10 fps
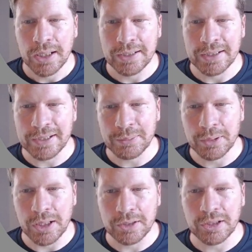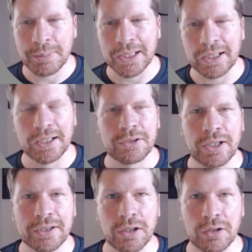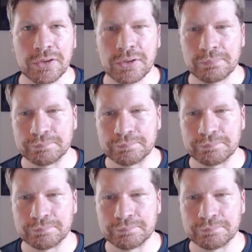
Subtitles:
In this one, I'm going to pick a direct cost.